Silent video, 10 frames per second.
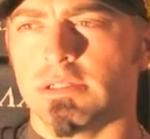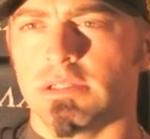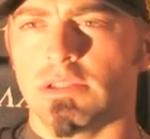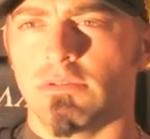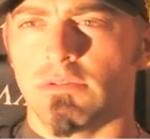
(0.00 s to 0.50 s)

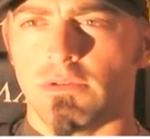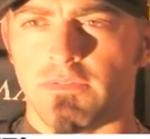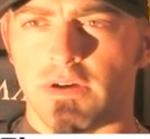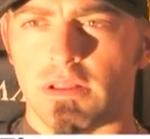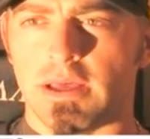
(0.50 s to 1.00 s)
you
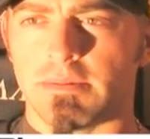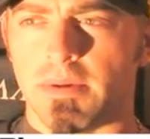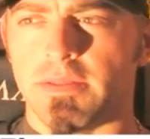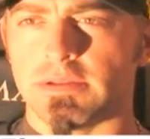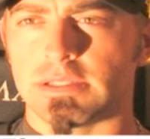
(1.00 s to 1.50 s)
felt like,
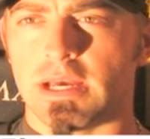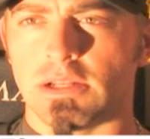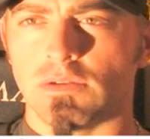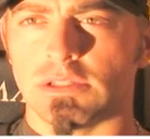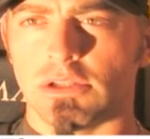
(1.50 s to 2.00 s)
man, this guy
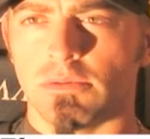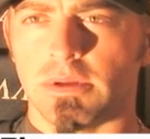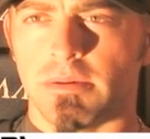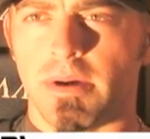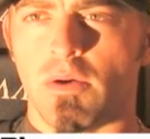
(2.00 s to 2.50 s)
knows a little
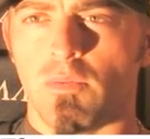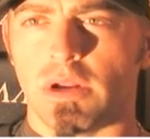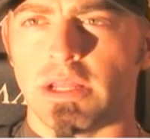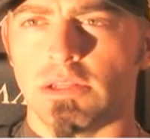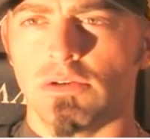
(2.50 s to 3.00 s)
bit about what
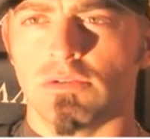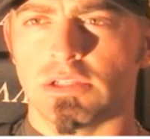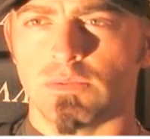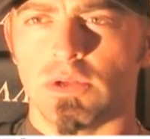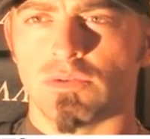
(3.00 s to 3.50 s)
I do,
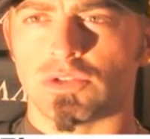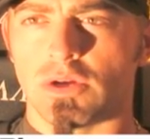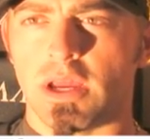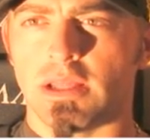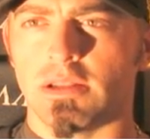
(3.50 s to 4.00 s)
because we don't
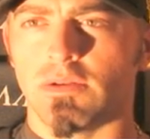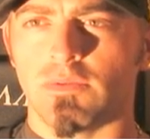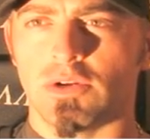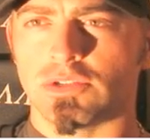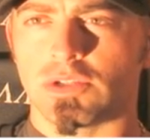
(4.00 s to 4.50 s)

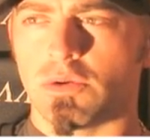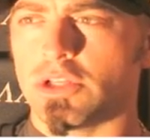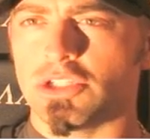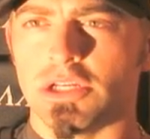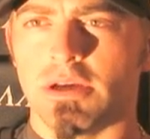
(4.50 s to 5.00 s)
just go to
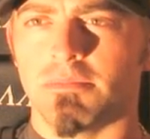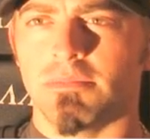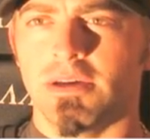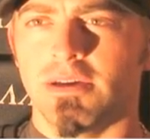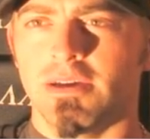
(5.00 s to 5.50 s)
the gym
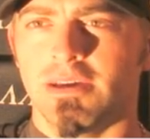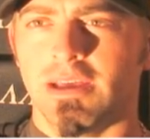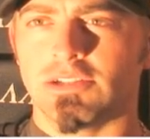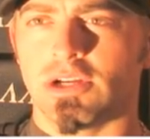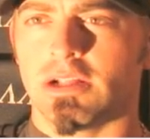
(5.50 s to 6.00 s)

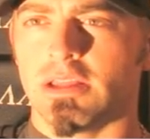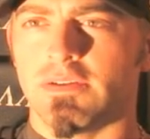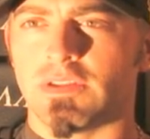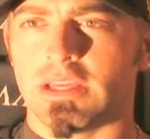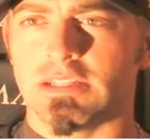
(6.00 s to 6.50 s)
and try to
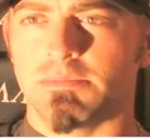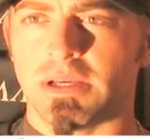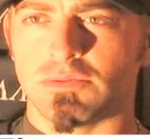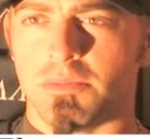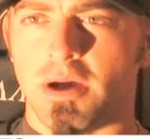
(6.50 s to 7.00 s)
lift and get as big
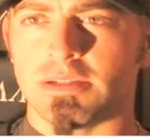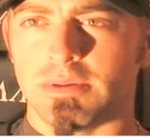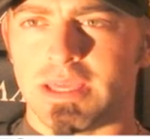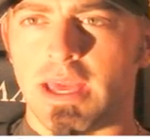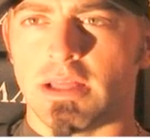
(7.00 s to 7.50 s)
as we possibly
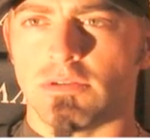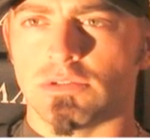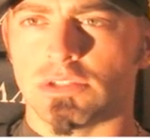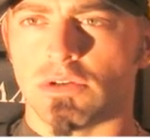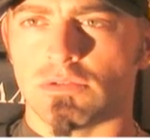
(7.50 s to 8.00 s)
can.
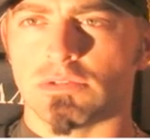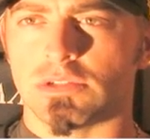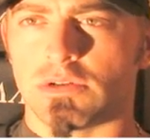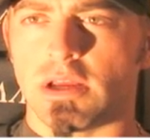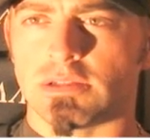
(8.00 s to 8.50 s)
There's certain
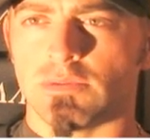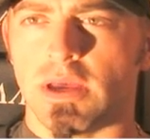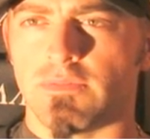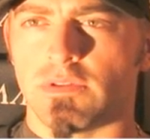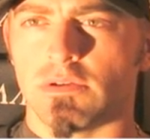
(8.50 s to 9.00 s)
strengths we
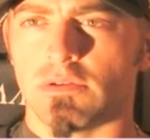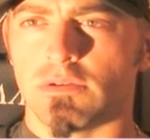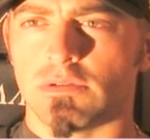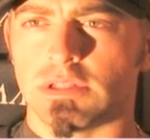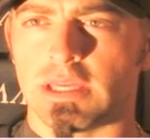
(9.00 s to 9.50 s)
have to
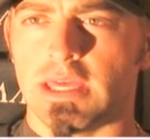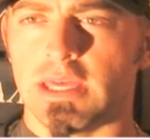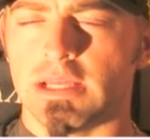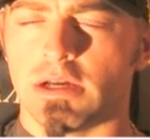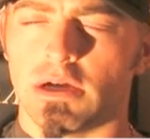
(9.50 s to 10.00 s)

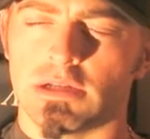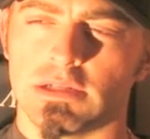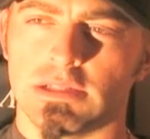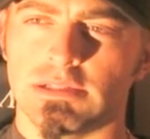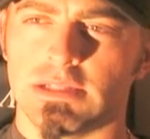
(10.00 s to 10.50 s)
key in on, and
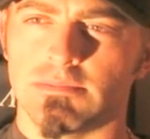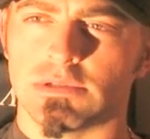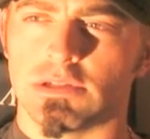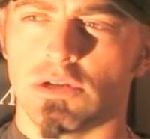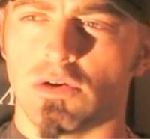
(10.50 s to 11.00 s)
he
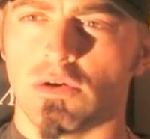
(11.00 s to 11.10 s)
seems to know a